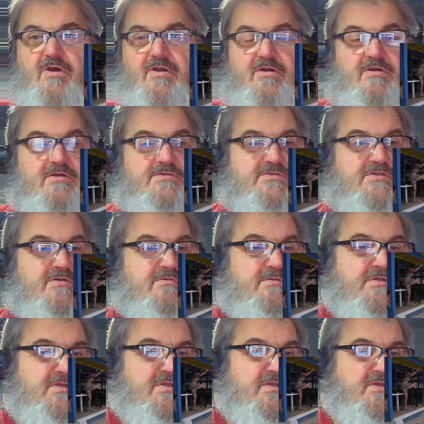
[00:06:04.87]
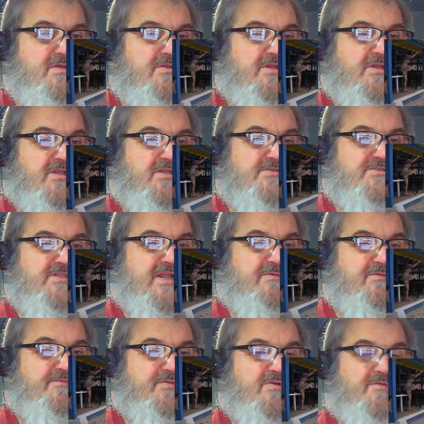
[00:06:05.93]
on her, so you can listen to that
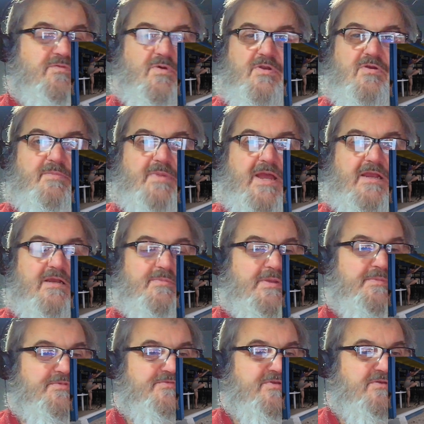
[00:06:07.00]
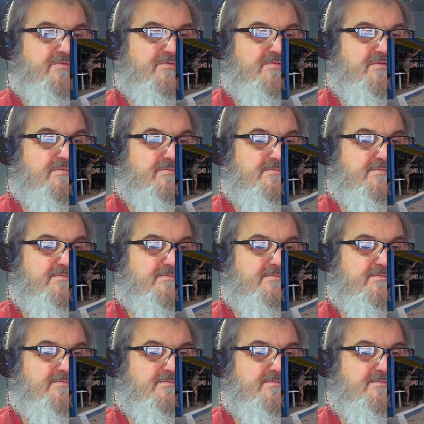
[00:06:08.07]
review if you want to go back a couple episodes.